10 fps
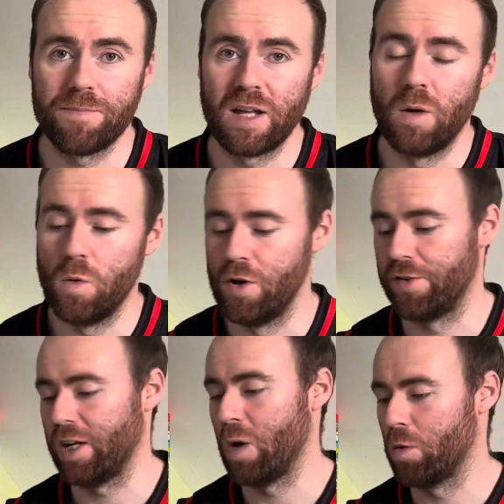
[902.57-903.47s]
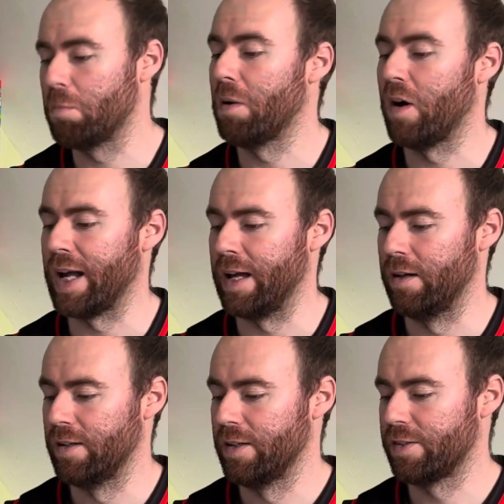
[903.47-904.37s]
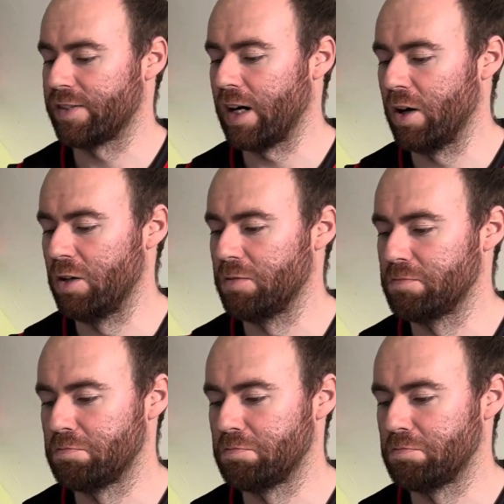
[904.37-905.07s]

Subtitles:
I would buy it. So